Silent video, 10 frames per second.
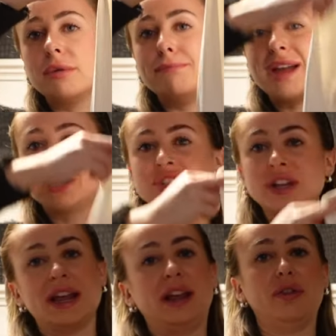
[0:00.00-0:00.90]

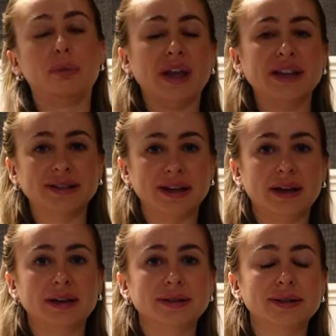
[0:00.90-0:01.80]
Meshki for
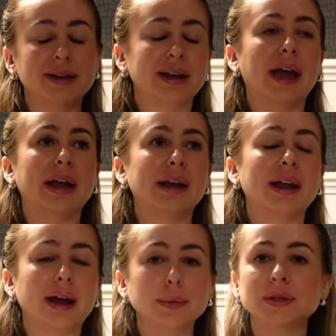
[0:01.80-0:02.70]
basics, again,
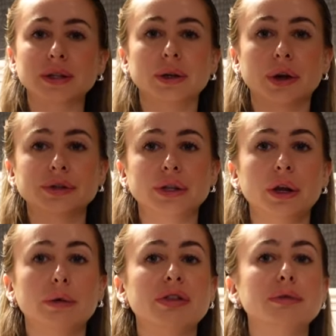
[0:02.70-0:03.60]
an absolute
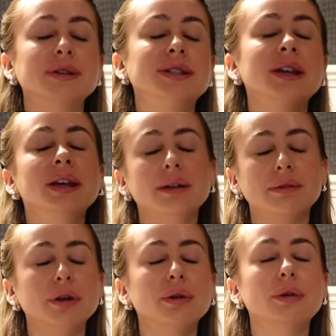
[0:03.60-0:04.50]
go-to. The
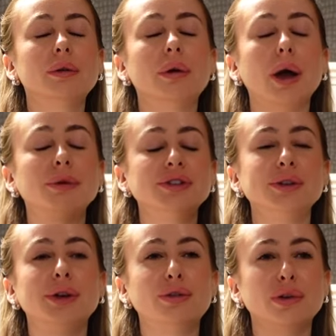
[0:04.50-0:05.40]
material, I wish
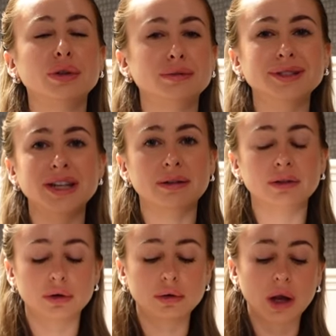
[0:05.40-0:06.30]
you could feel this
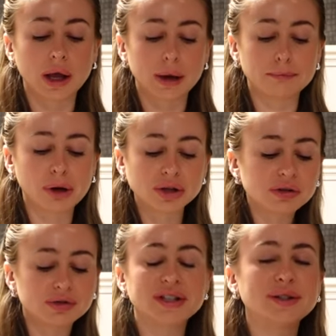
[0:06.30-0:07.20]
material. Like,
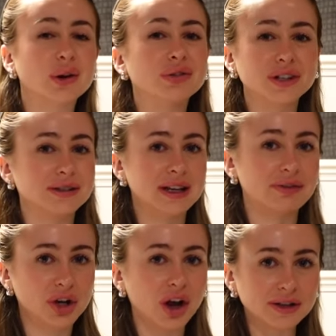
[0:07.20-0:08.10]
buttery soft doesn't
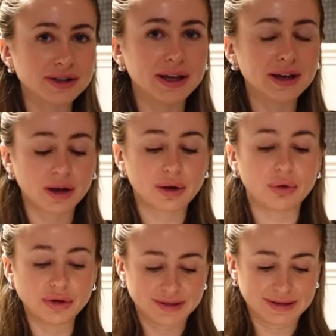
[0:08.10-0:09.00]
even cut it. Like,
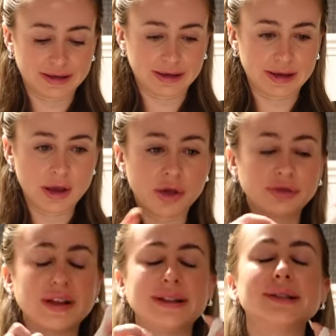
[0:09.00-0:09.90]
honestly,
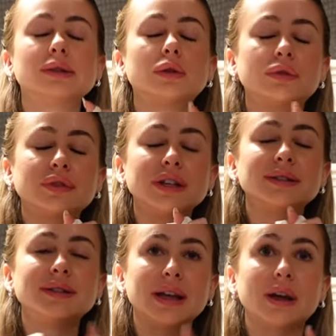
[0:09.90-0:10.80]
the
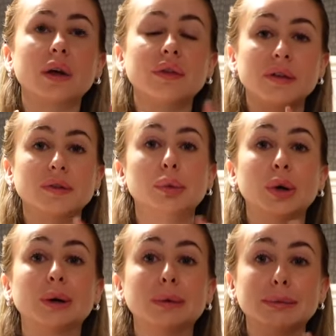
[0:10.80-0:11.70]
softest thing I've ever
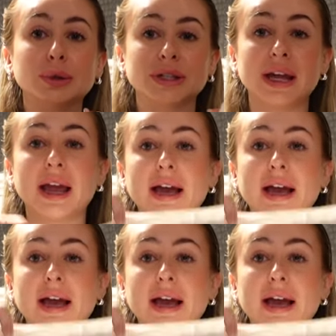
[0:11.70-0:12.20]
put on my body.